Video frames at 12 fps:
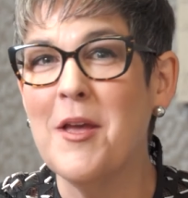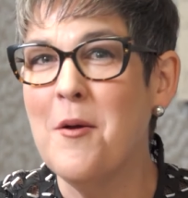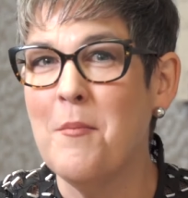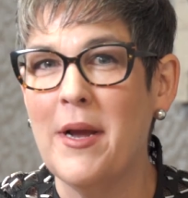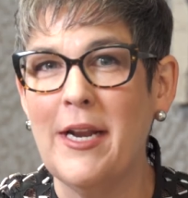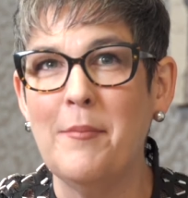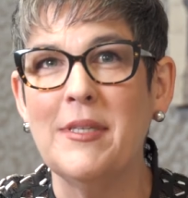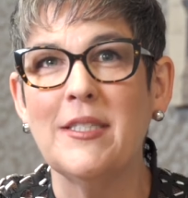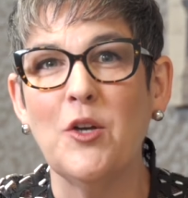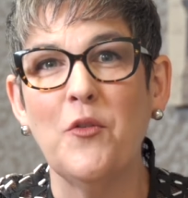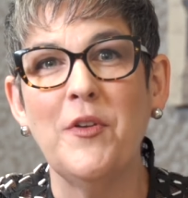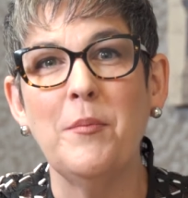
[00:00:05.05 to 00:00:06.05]
My name is
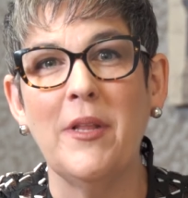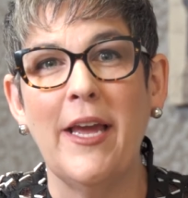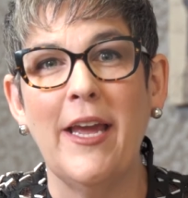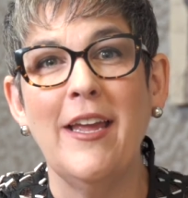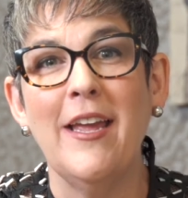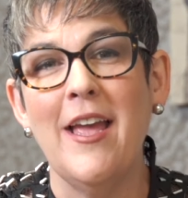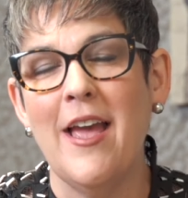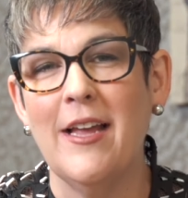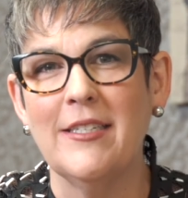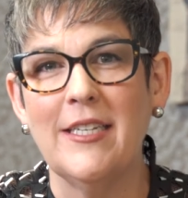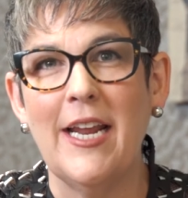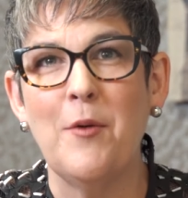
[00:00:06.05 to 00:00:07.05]
Sophie Blais, and
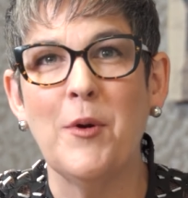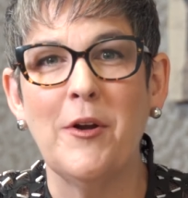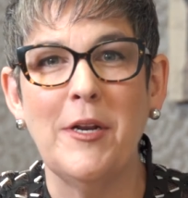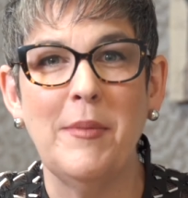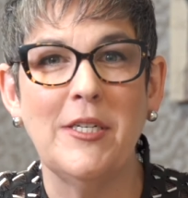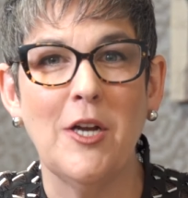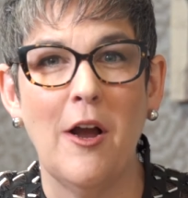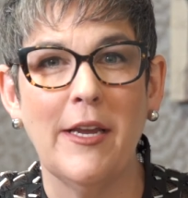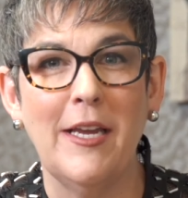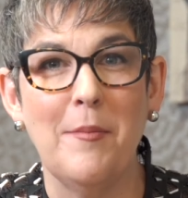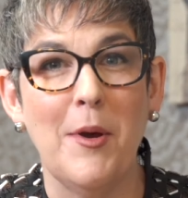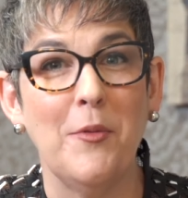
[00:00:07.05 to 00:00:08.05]
today we're going to be talking
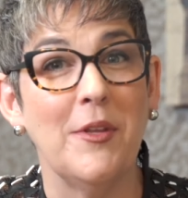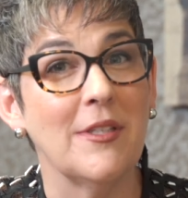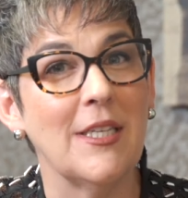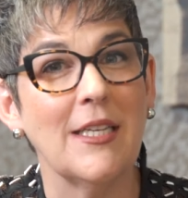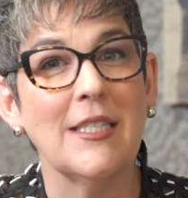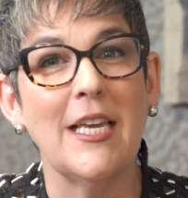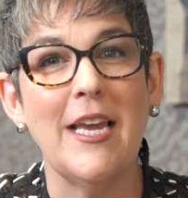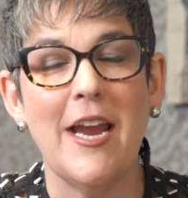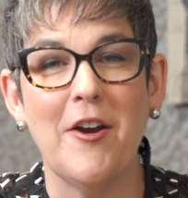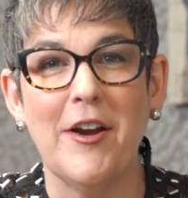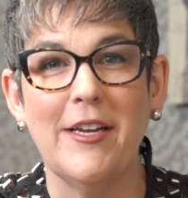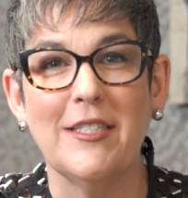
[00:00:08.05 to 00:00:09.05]
about the 6 key
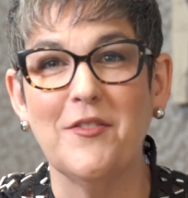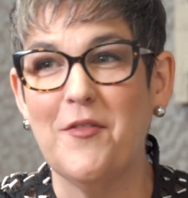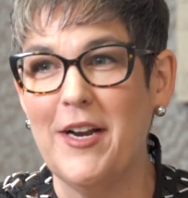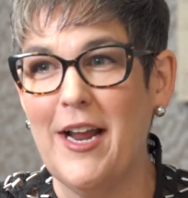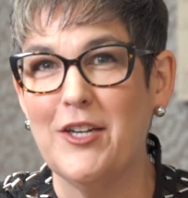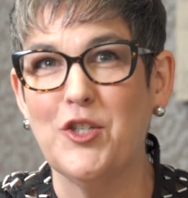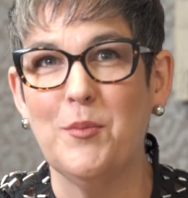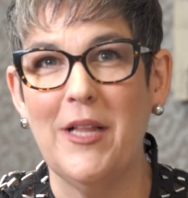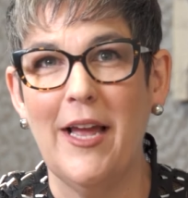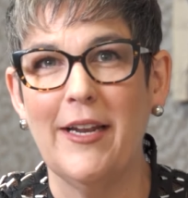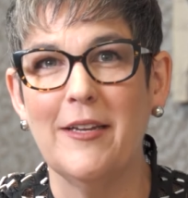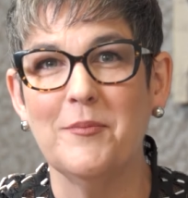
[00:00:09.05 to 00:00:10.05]
areas of financial
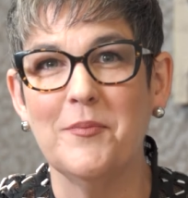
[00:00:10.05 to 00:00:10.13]
planning.